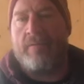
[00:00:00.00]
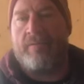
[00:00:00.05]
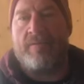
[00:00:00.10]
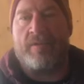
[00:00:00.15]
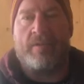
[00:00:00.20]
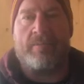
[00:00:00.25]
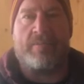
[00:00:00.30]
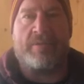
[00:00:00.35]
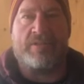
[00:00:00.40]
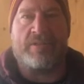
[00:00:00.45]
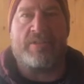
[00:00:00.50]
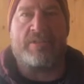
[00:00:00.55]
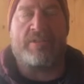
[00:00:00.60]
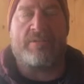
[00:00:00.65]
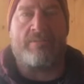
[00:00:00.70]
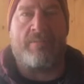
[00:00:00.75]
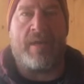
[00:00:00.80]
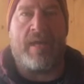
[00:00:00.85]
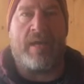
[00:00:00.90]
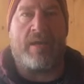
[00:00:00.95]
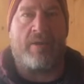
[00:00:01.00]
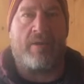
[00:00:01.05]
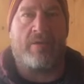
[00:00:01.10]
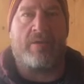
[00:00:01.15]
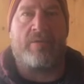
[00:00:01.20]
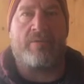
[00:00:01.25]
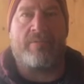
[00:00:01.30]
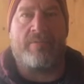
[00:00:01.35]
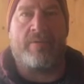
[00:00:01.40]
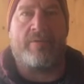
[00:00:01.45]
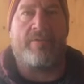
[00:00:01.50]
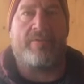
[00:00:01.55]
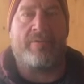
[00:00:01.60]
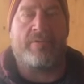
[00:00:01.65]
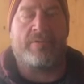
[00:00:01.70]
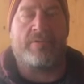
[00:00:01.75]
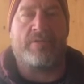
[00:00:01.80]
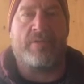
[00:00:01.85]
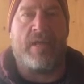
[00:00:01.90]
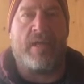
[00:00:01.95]
field position back or convert a
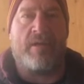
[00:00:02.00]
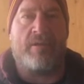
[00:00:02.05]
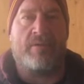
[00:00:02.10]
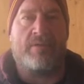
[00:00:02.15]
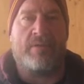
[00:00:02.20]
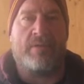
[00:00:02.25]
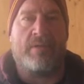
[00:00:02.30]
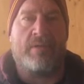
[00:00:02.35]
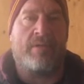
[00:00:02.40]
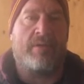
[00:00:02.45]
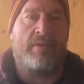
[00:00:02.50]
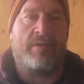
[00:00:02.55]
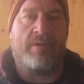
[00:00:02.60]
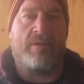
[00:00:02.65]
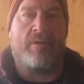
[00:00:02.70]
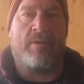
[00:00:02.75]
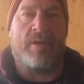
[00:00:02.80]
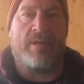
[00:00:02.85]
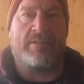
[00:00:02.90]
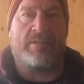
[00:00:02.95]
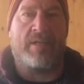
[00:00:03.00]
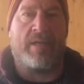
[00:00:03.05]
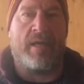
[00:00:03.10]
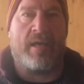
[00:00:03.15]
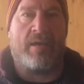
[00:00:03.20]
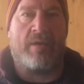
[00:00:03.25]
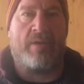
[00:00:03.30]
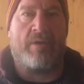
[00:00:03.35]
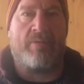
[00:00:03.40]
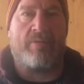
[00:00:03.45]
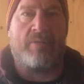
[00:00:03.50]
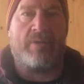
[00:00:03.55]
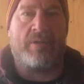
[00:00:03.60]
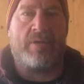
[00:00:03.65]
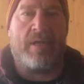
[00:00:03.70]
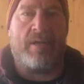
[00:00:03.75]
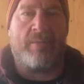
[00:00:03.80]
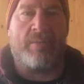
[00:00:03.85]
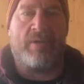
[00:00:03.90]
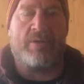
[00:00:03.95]
first down, uh, you know, as they had all three
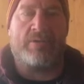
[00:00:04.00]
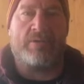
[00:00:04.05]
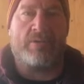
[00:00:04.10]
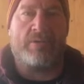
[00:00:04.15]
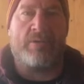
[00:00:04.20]
timeouts.